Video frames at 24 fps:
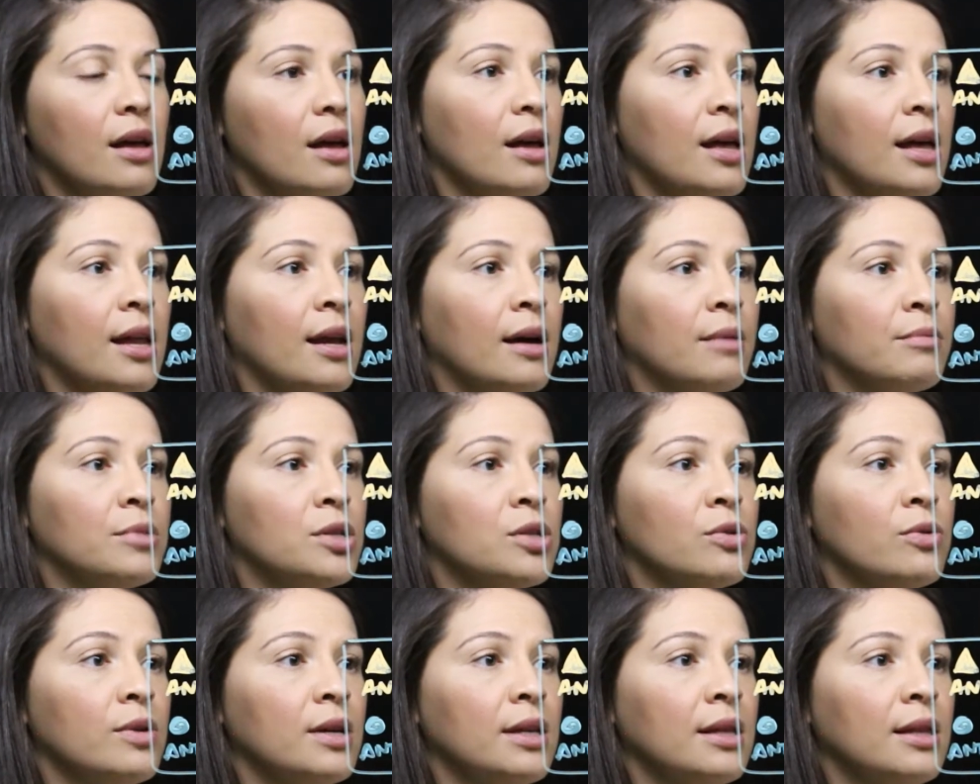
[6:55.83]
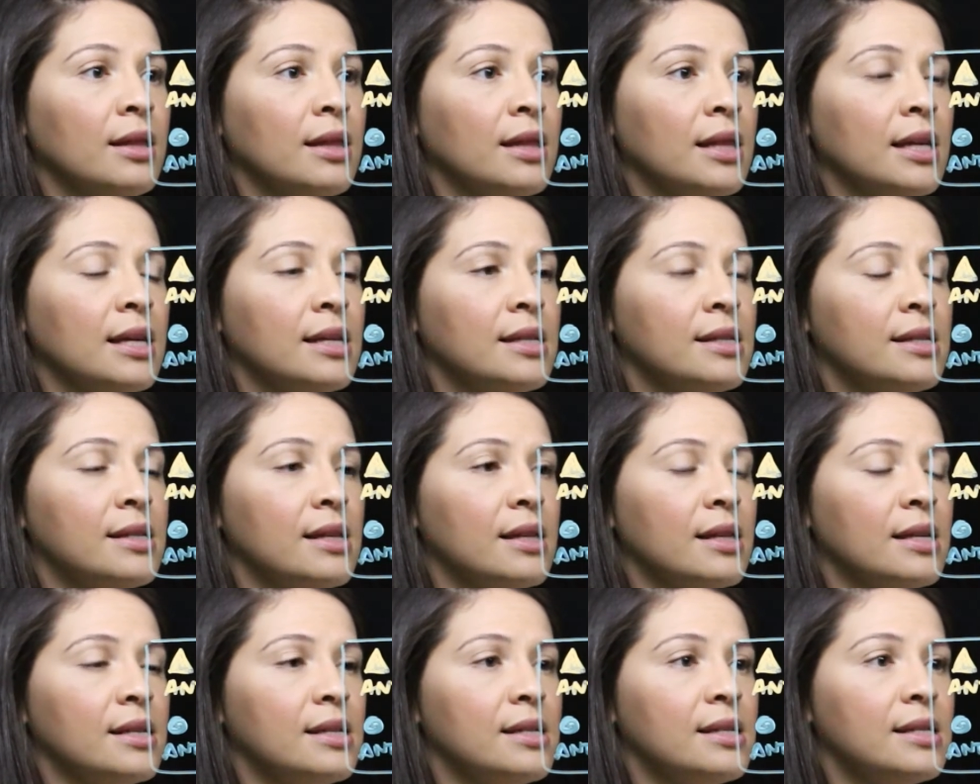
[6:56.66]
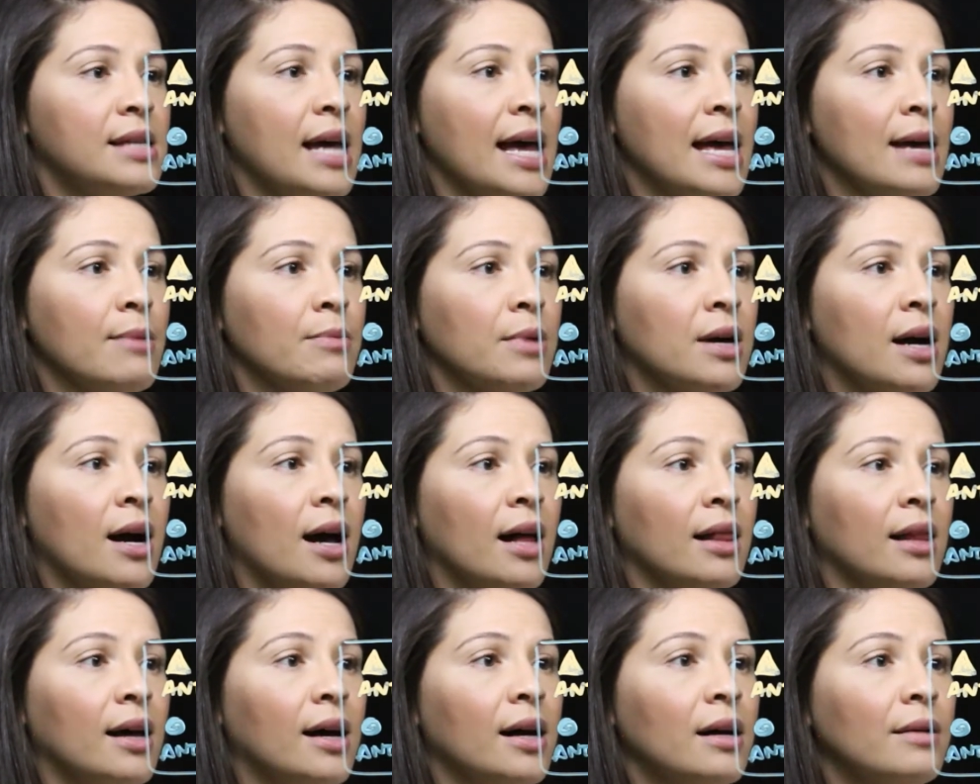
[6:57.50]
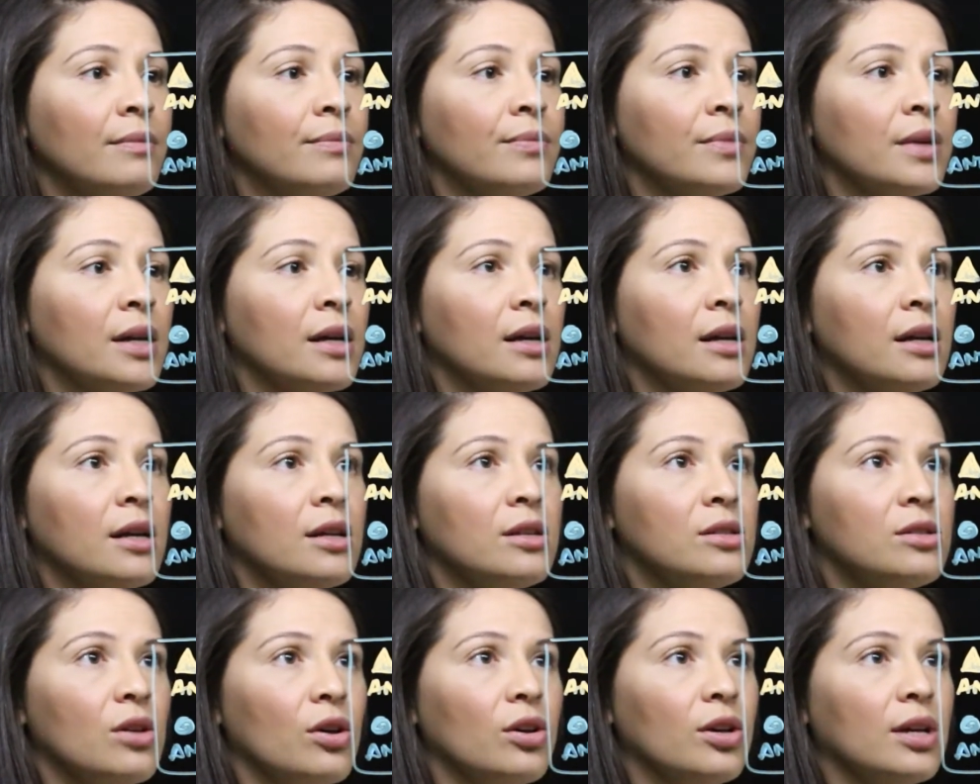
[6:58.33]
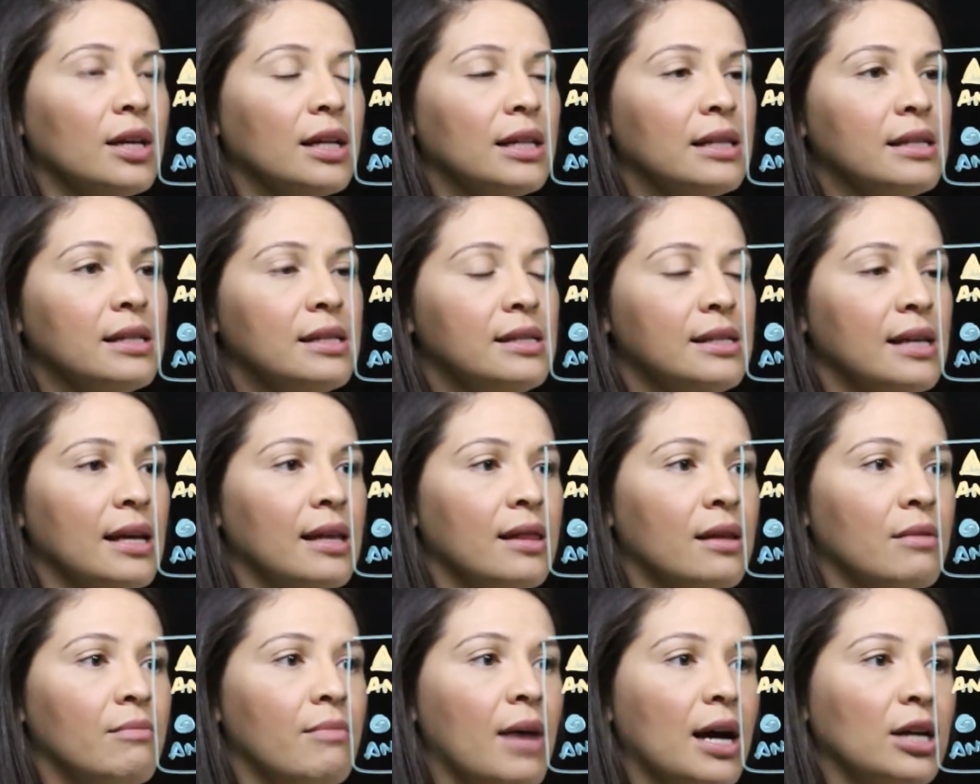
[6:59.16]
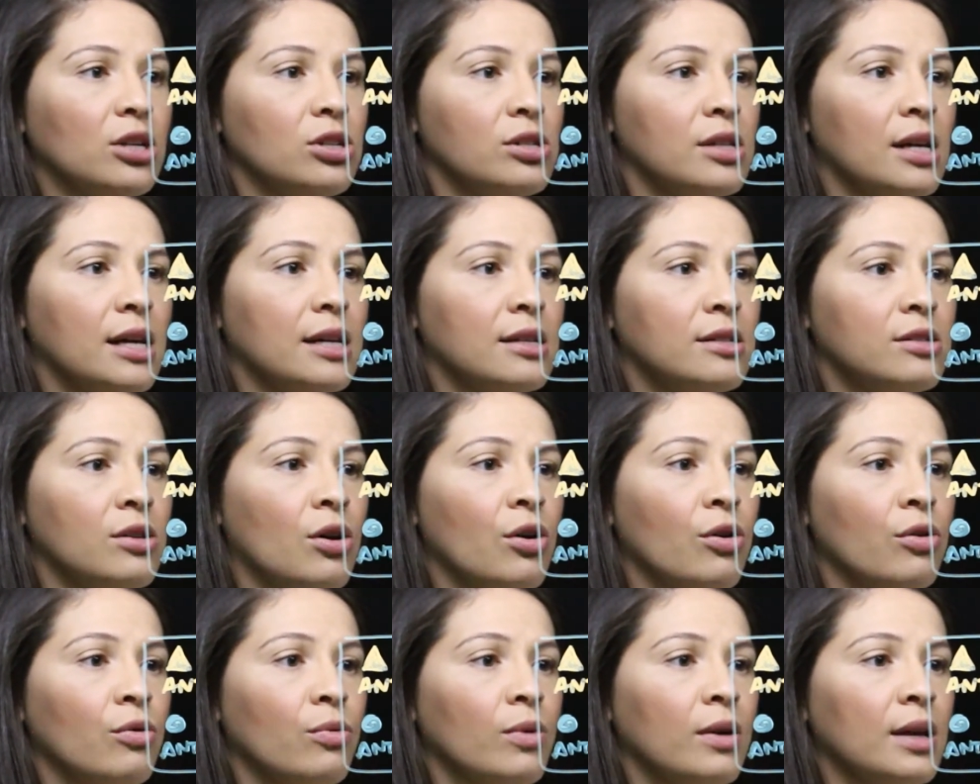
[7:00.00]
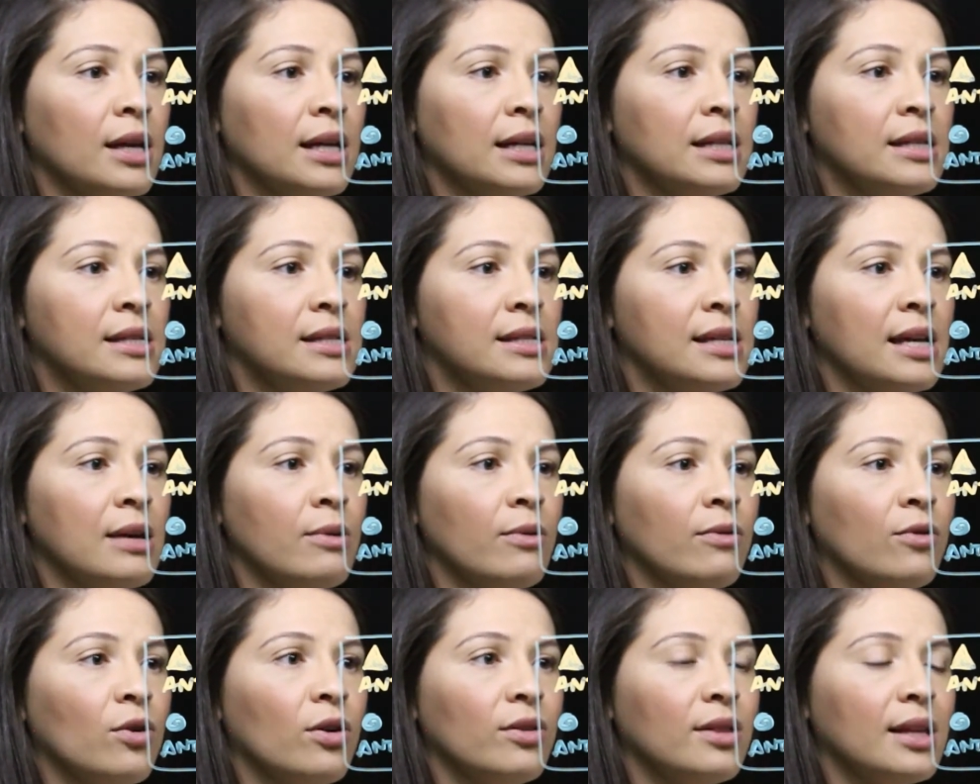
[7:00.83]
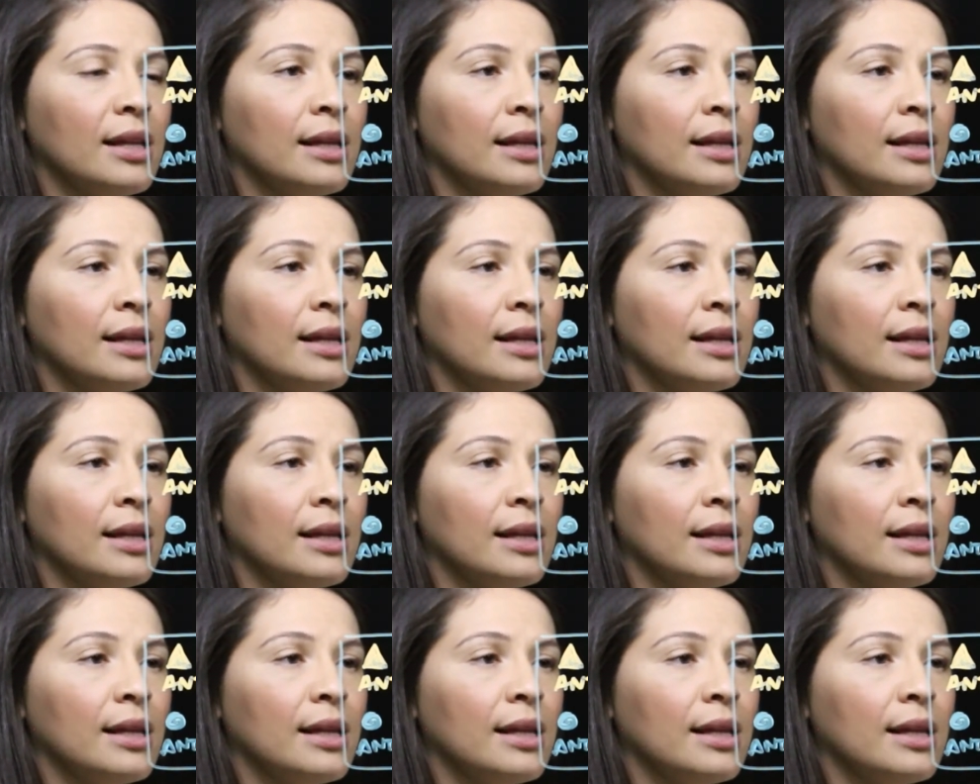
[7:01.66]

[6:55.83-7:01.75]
And I'm doing this the same colour so you can see the match there. So we can see we've got the